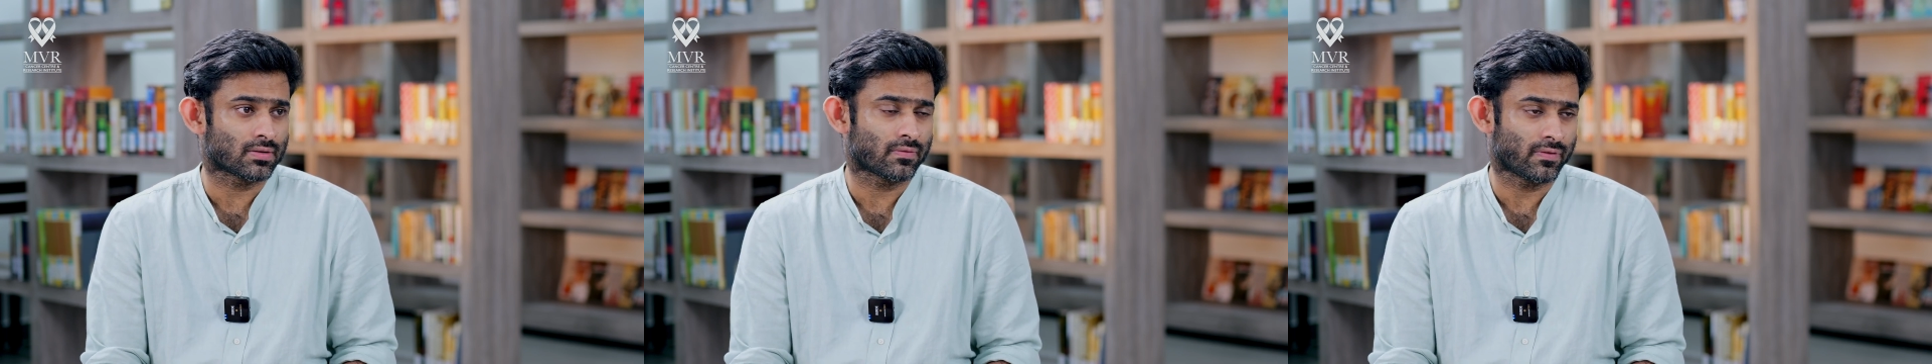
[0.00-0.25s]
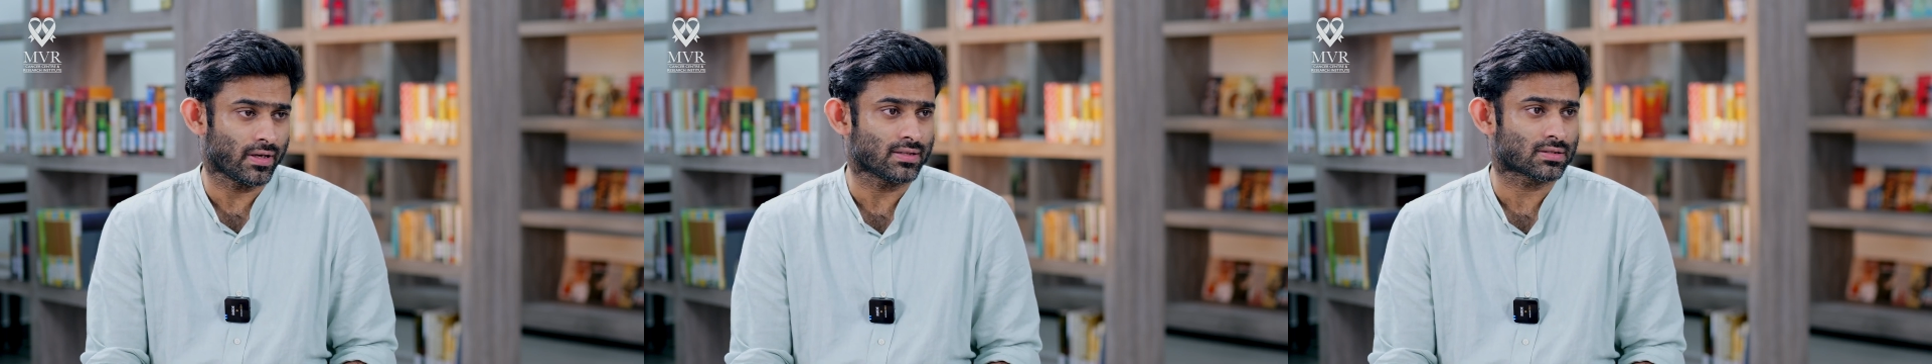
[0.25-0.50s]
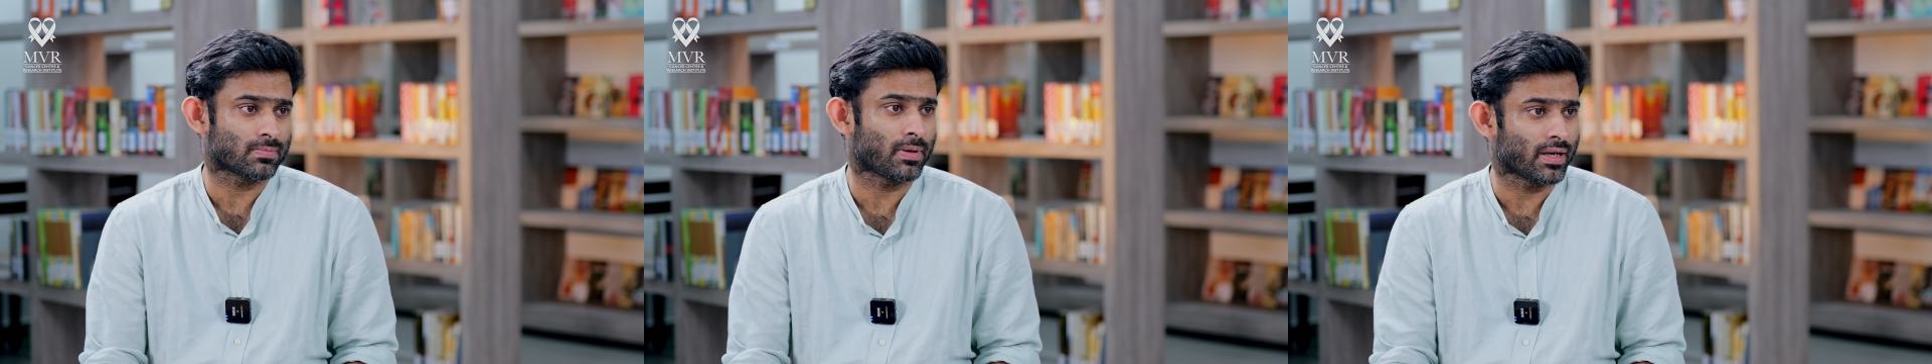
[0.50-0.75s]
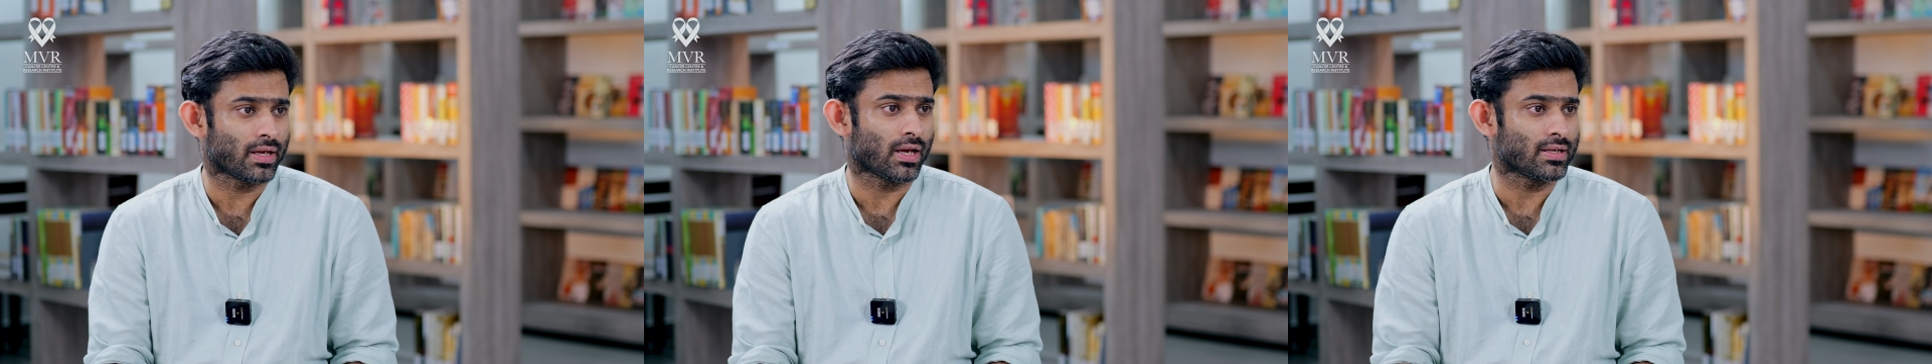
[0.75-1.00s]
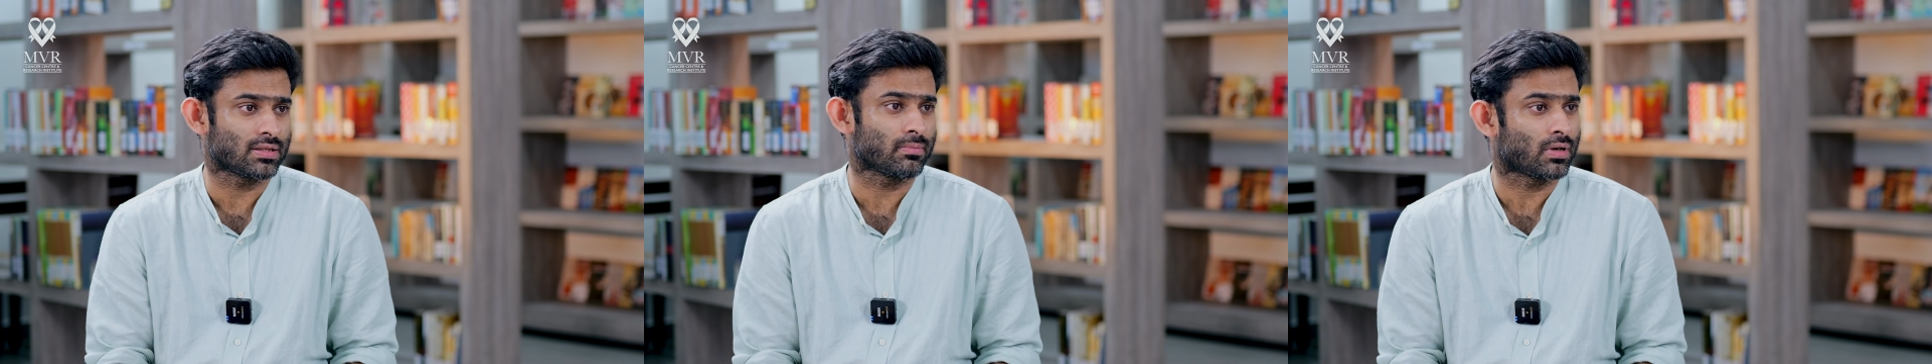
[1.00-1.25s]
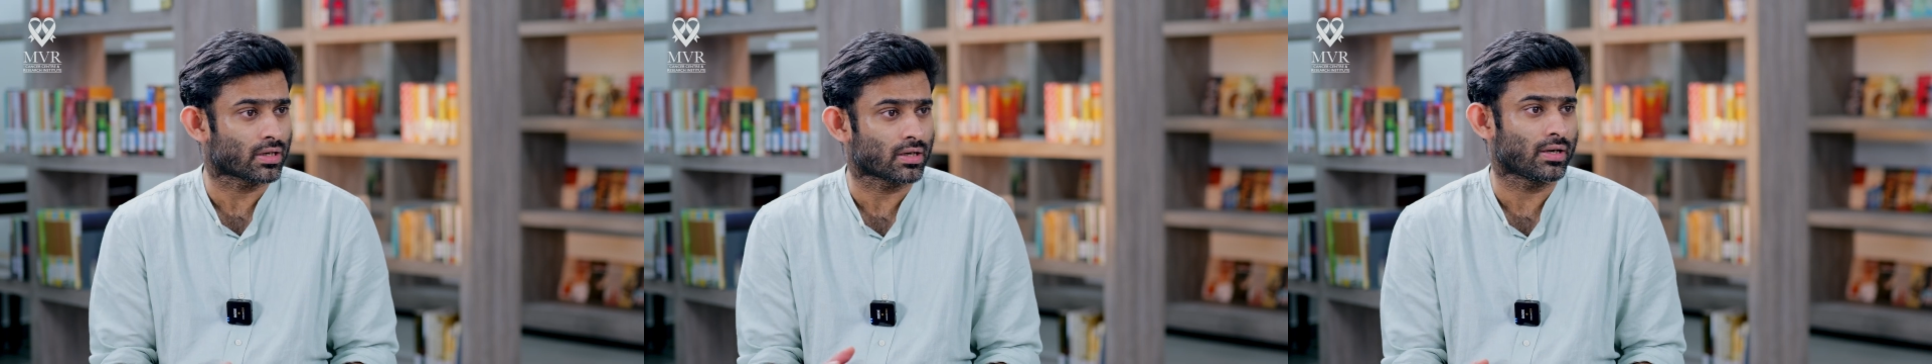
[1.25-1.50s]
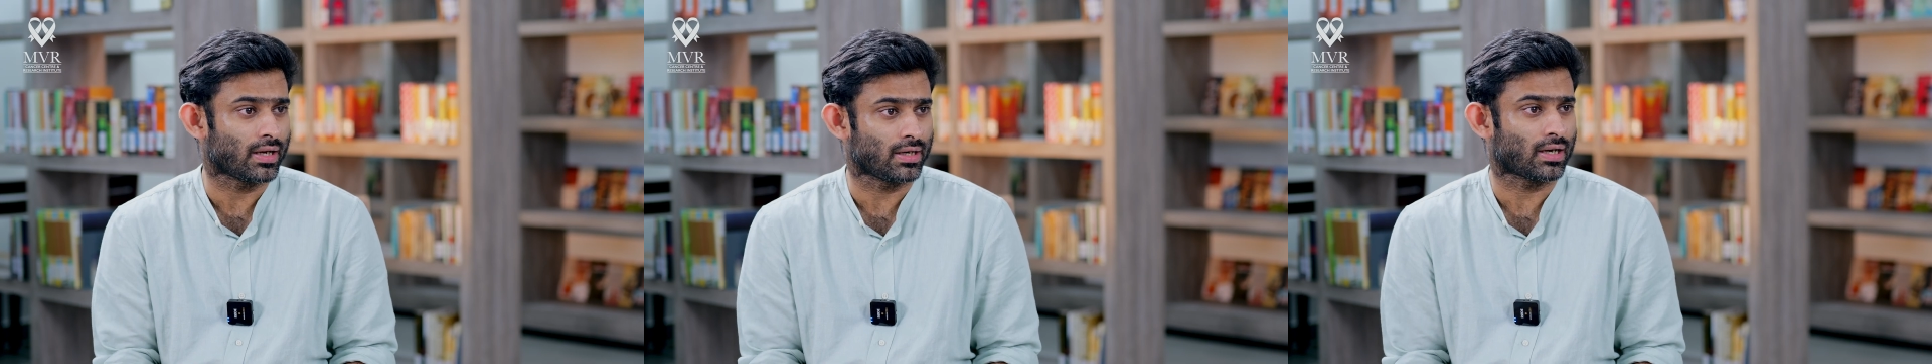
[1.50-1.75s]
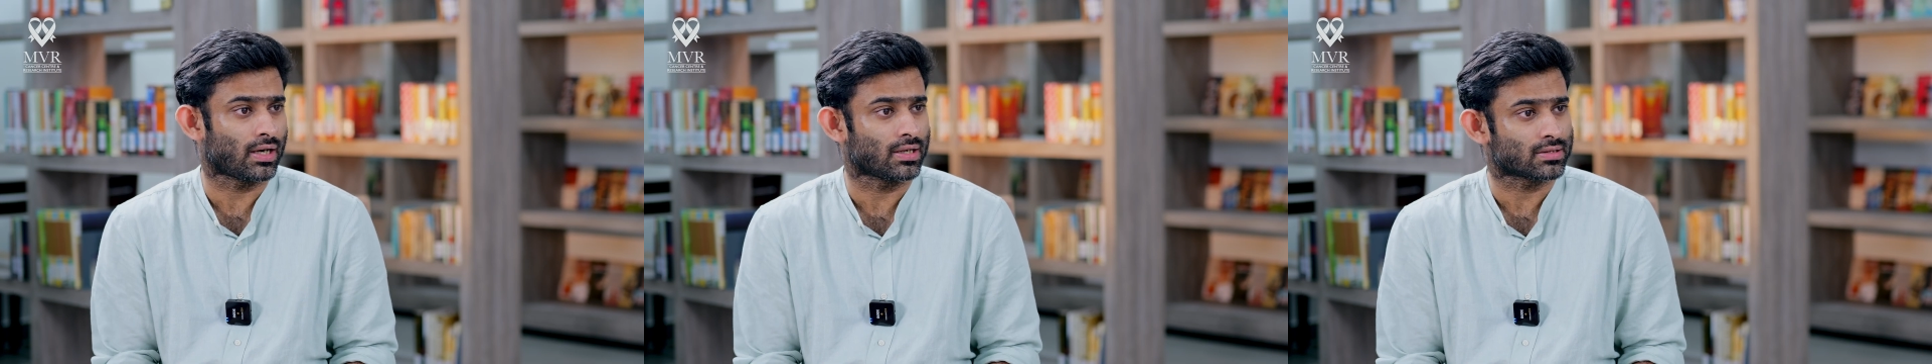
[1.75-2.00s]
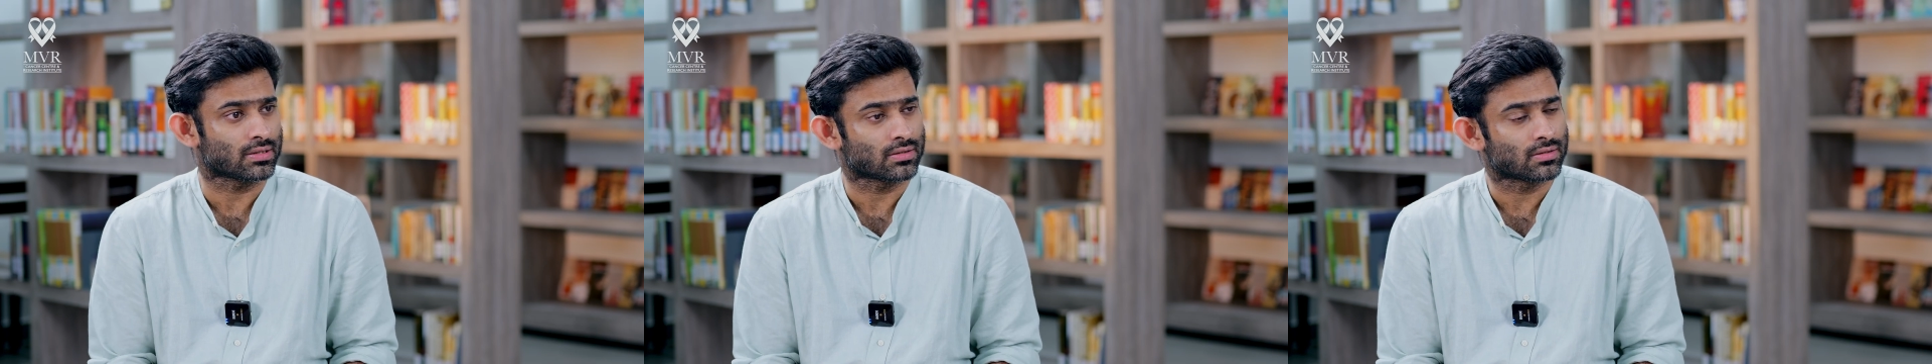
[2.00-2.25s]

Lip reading: faced by ICMR in data collection?